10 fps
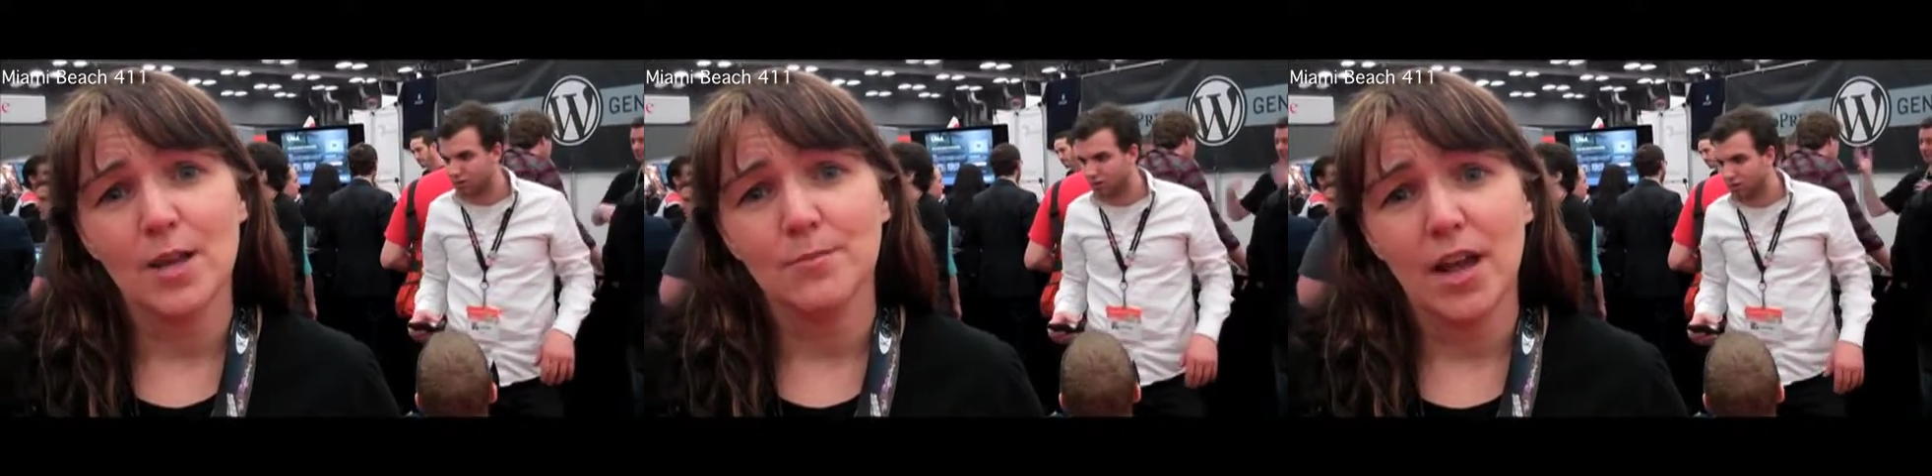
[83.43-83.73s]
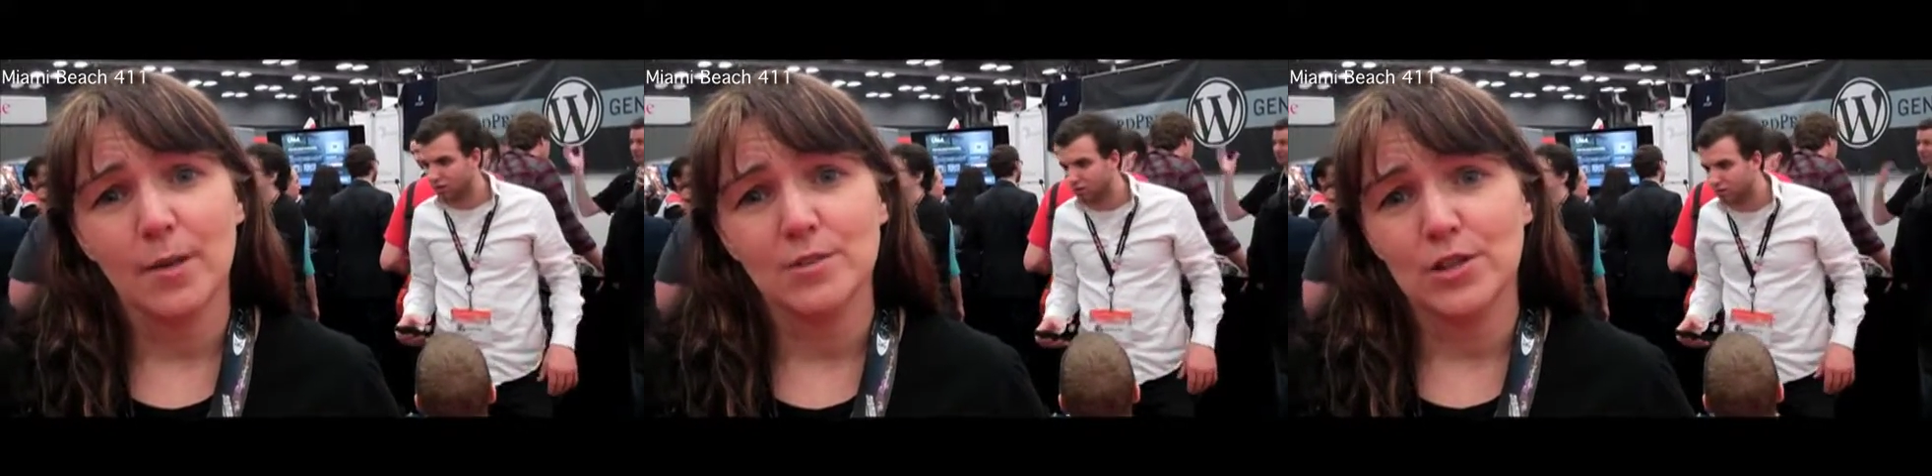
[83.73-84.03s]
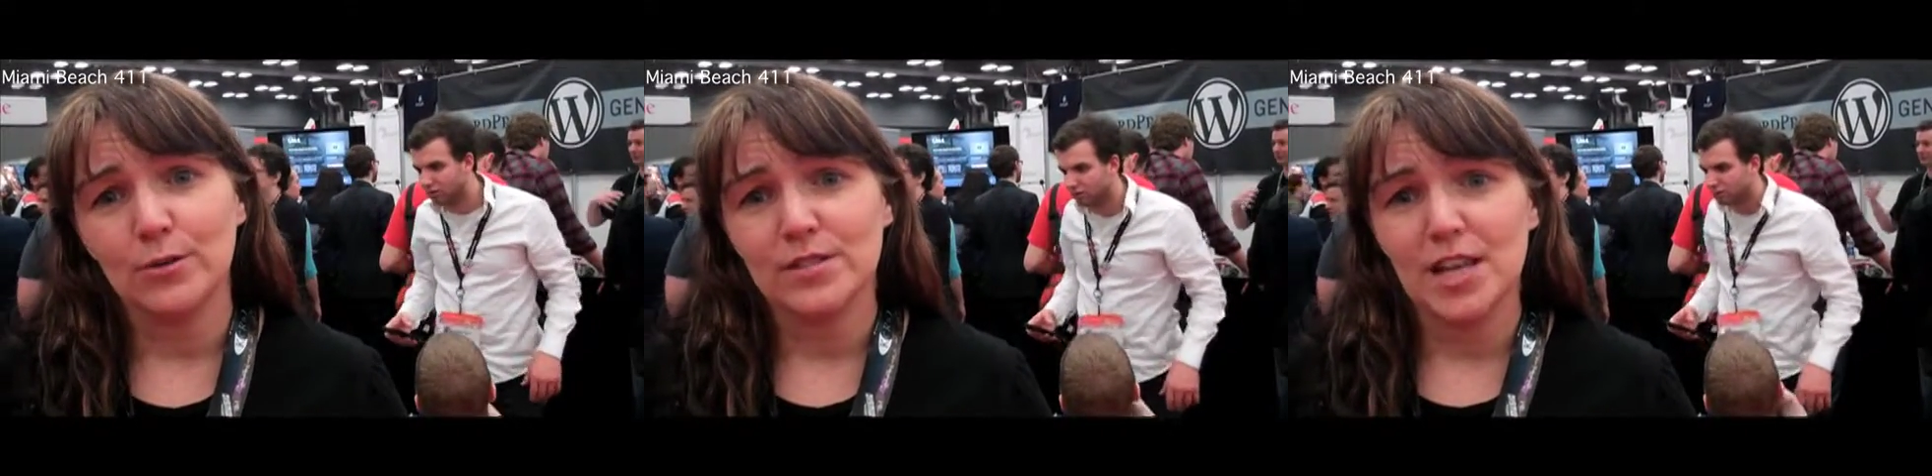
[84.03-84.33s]
sometimes
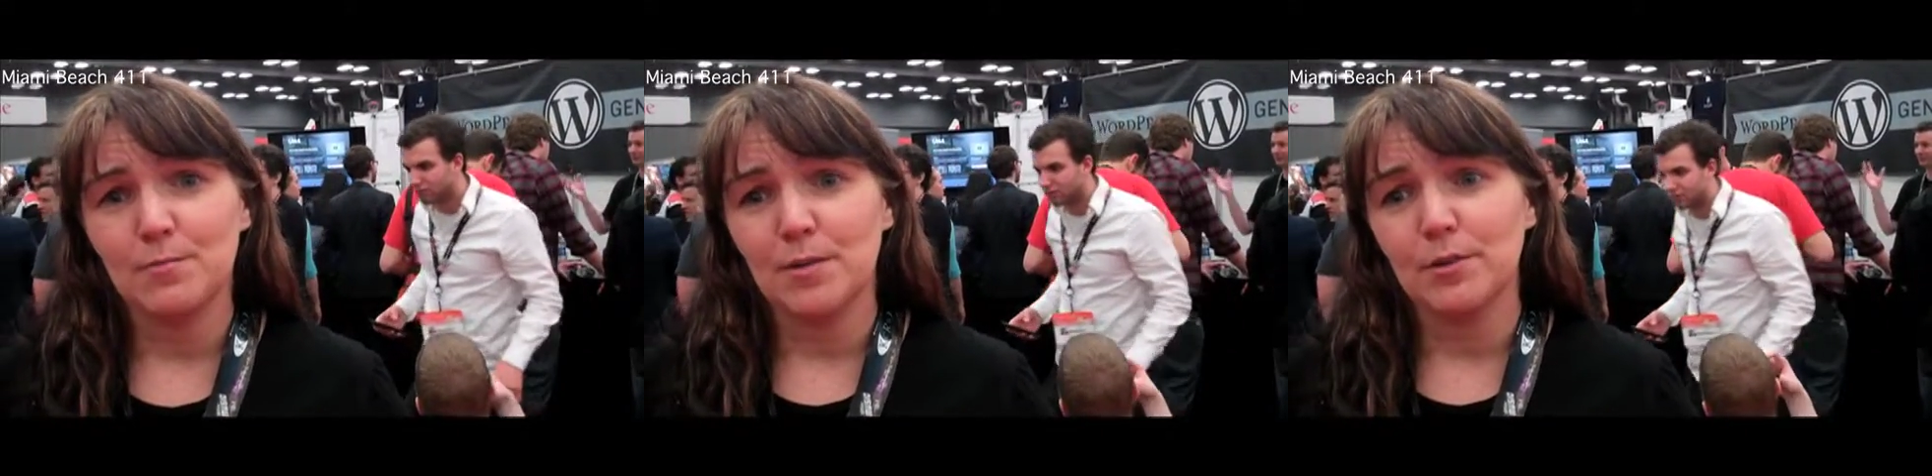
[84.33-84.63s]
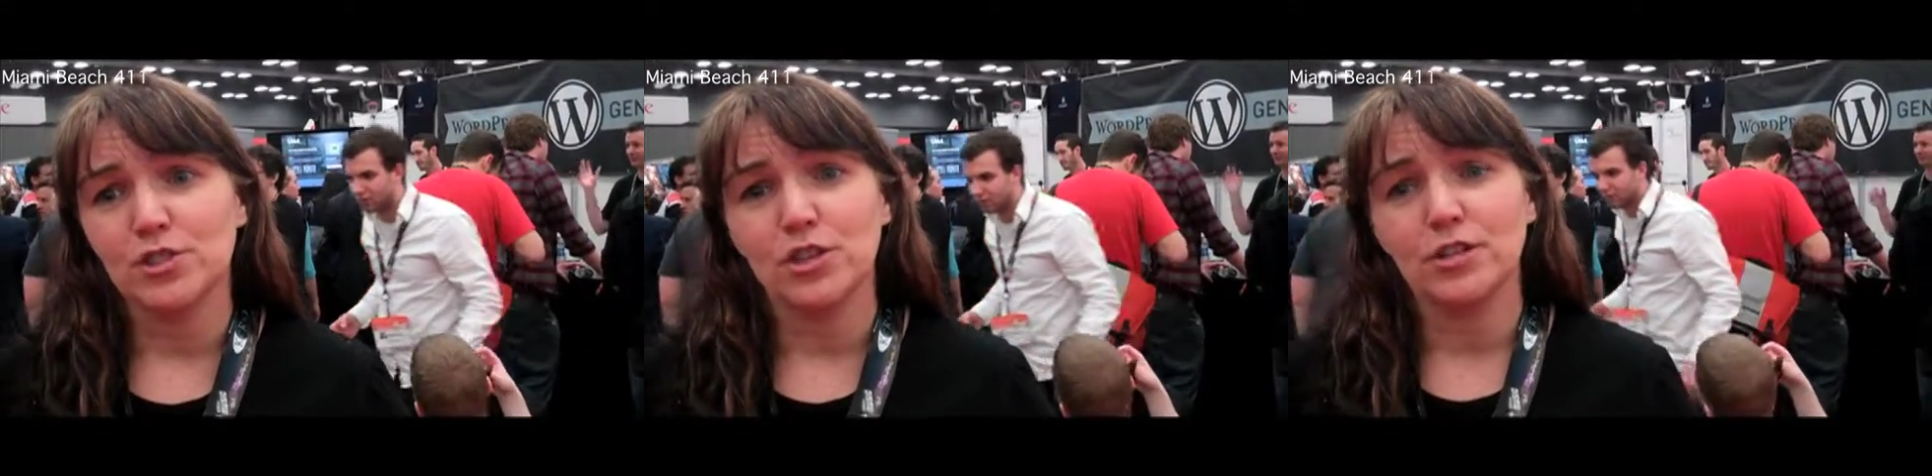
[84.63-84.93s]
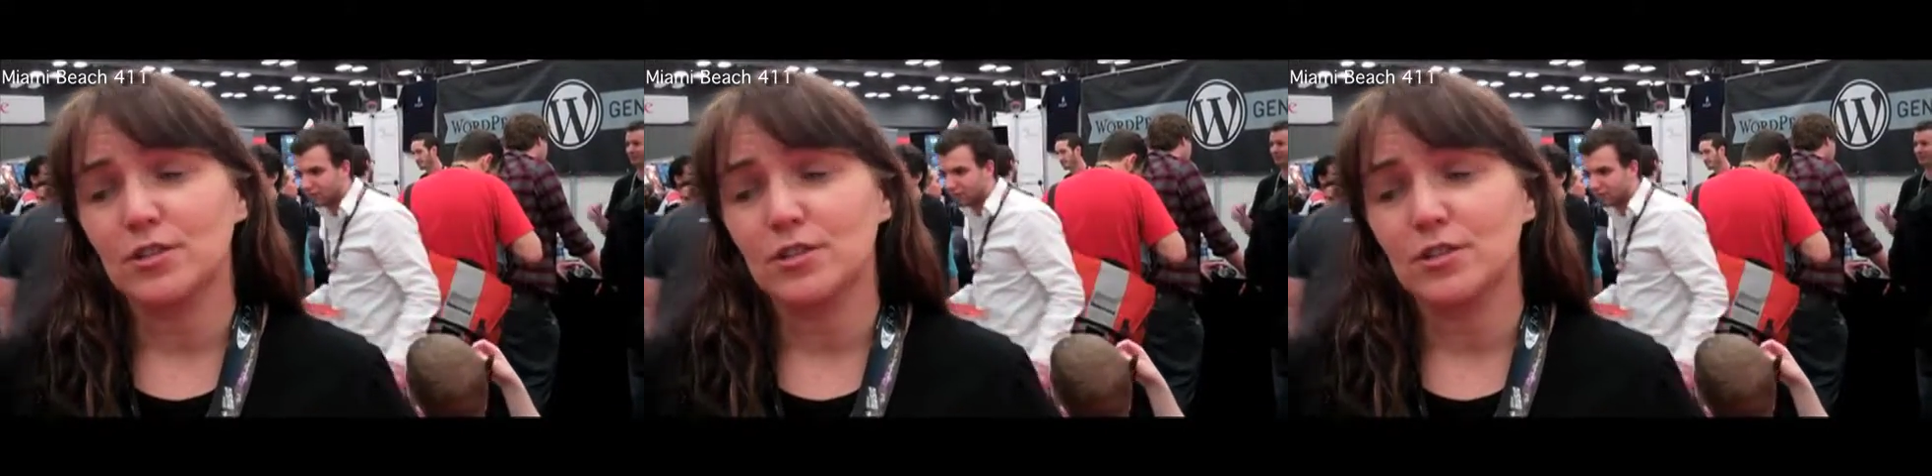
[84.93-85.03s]
don't say people should.